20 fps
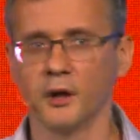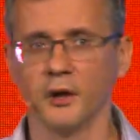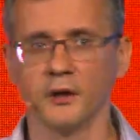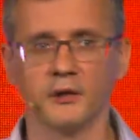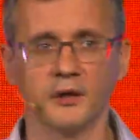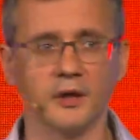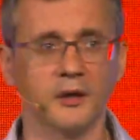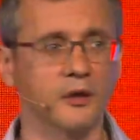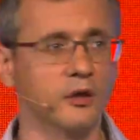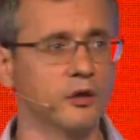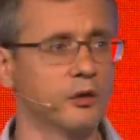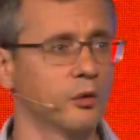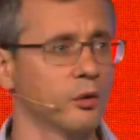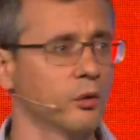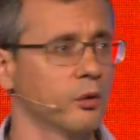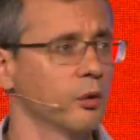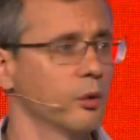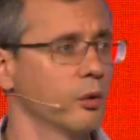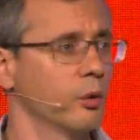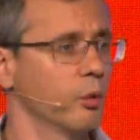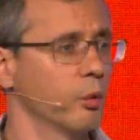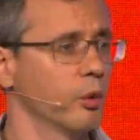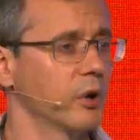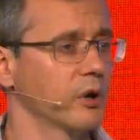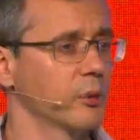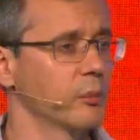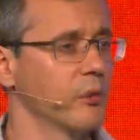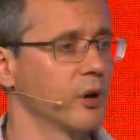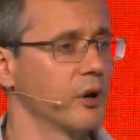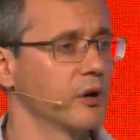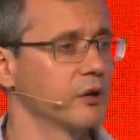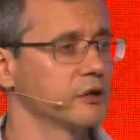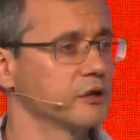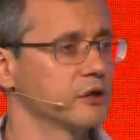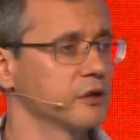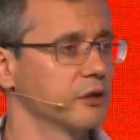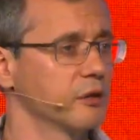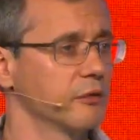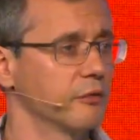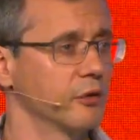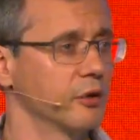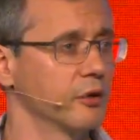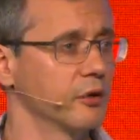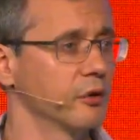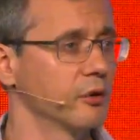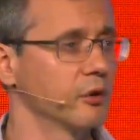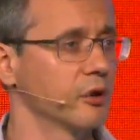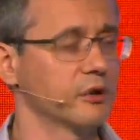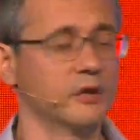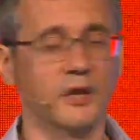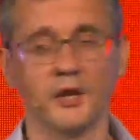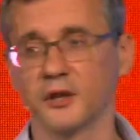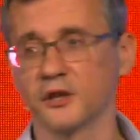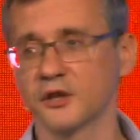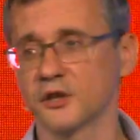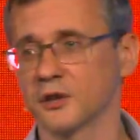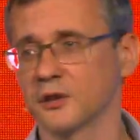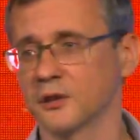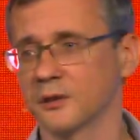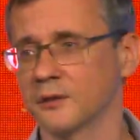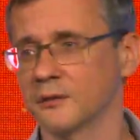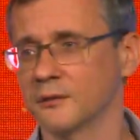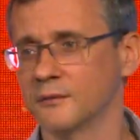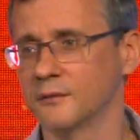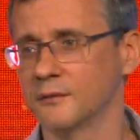Thank you very much for your attention.